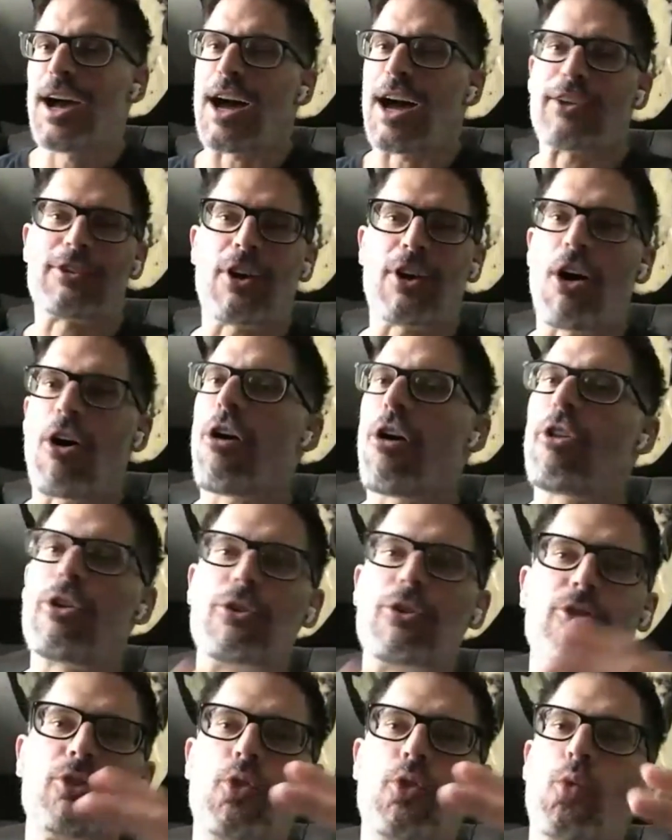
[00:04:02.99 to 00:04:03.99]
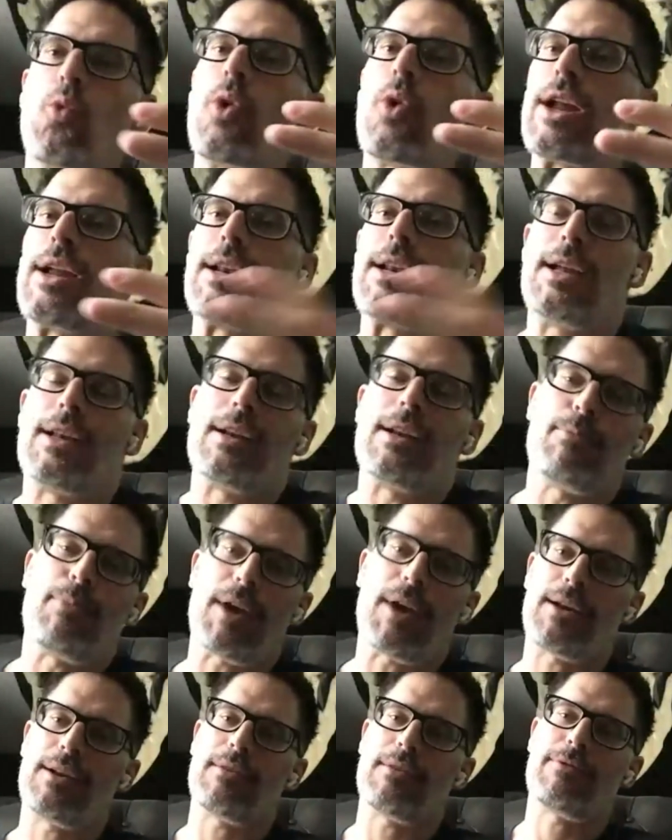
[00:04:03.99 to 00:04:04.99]
I saw all those great
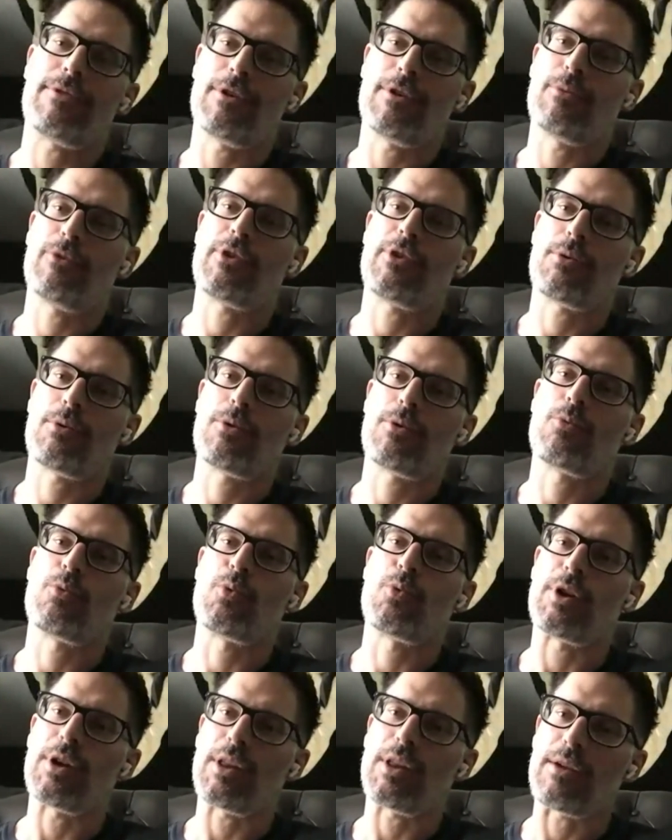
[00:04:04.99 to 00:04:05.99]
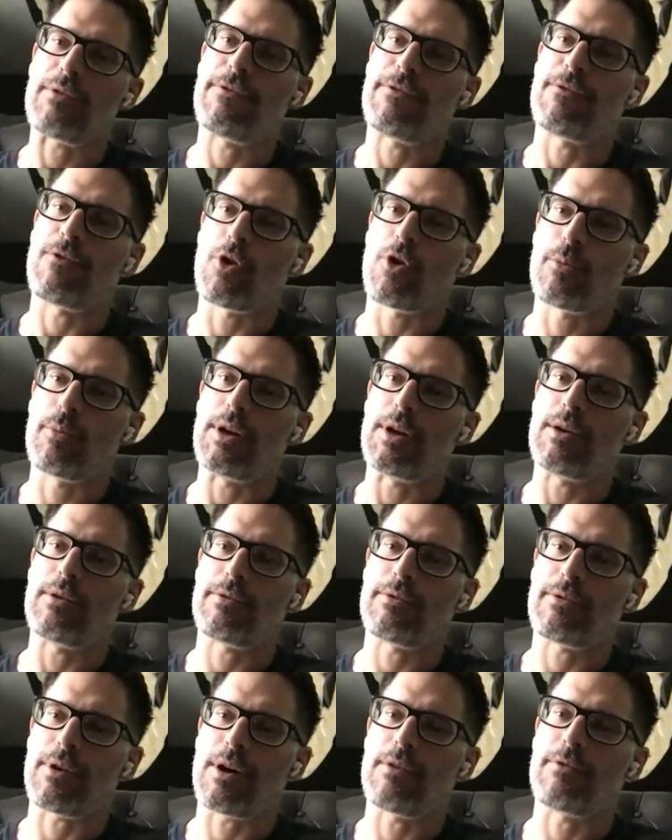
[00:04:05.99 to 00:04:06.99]
independent films that were really
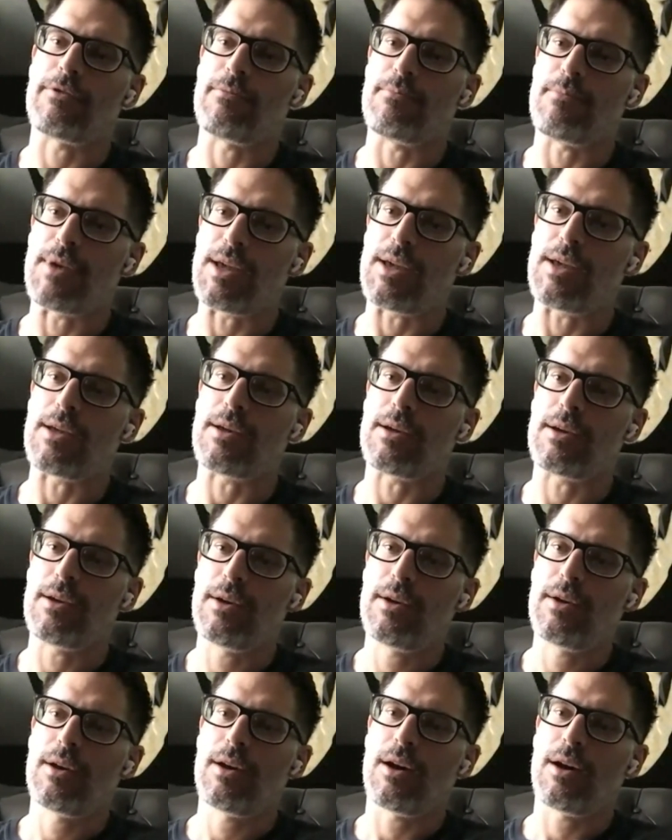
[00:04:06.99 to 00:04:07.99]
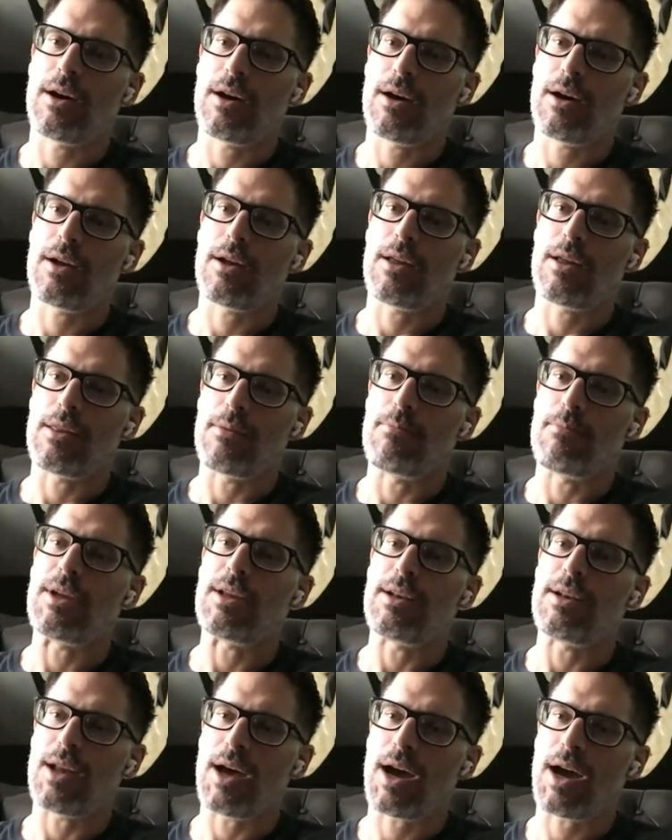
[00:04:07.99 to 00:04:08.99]
formative of me in the
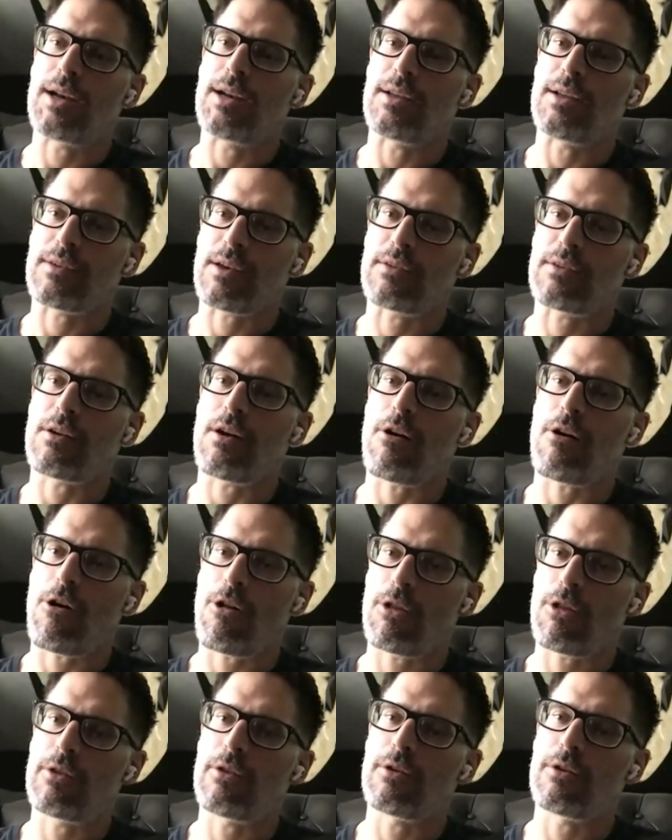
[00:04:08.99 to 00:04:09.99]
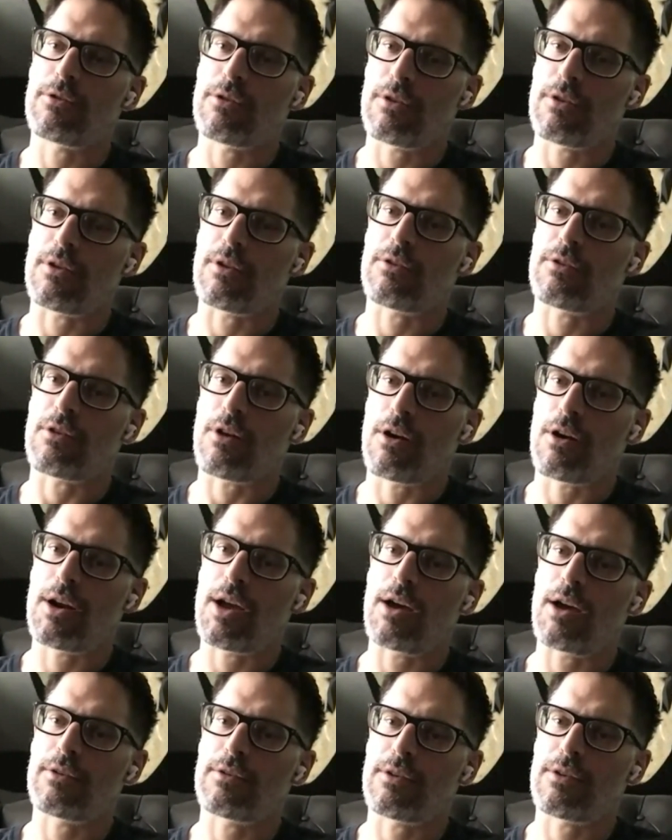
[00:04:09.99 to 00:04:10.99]
mid 90s. I saw all of those at this art
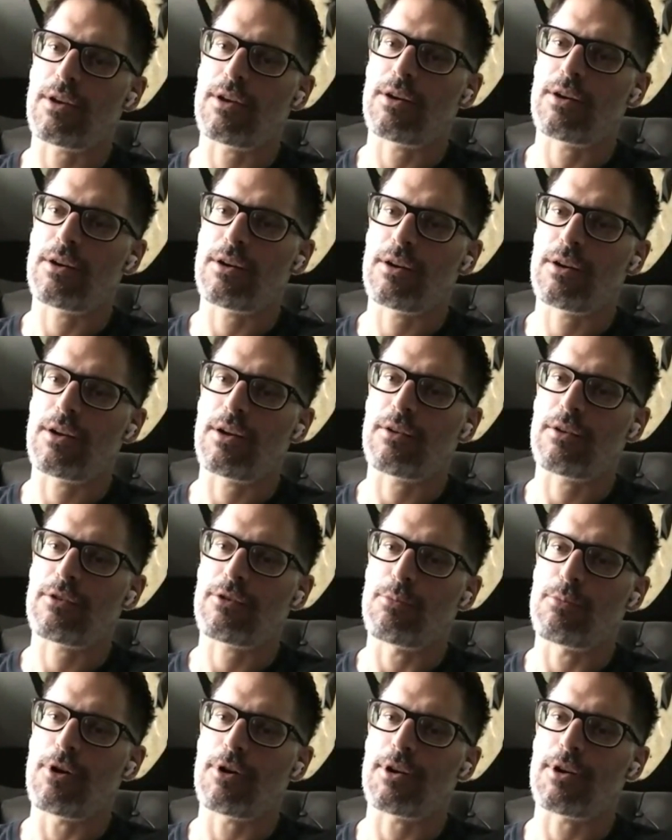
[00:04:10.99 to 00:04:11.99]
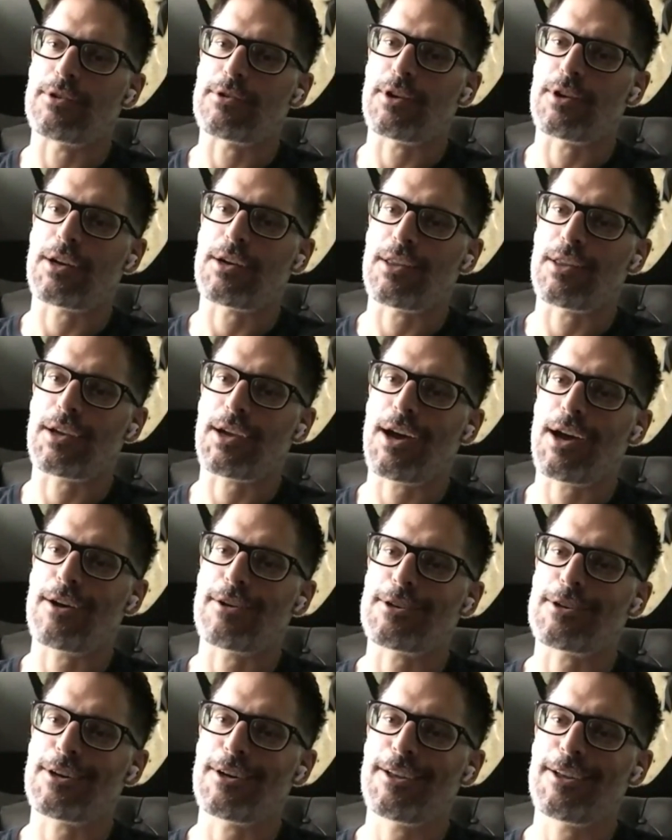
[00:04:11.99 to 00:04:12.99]
house theater, you know, smoking and drinking on the
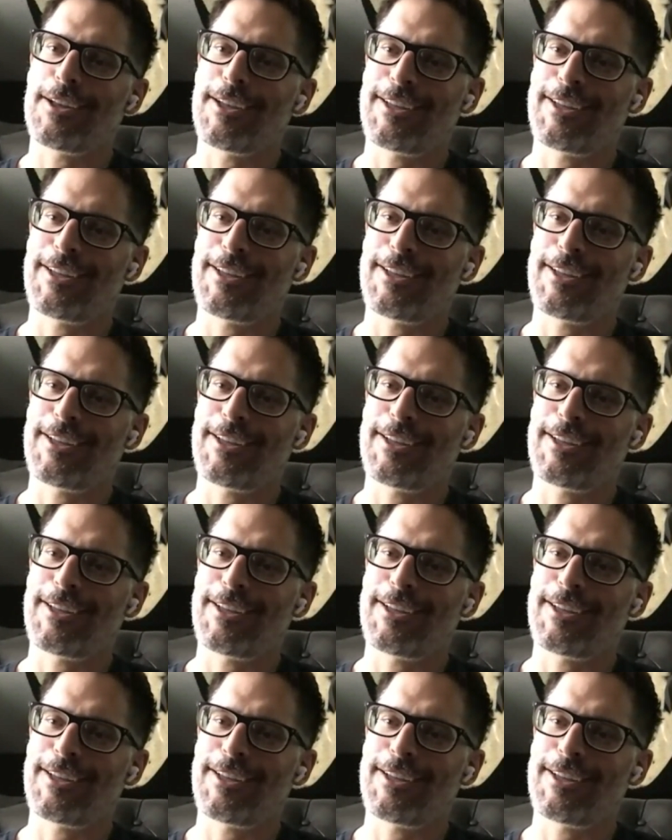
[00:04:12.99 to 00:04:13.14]
couch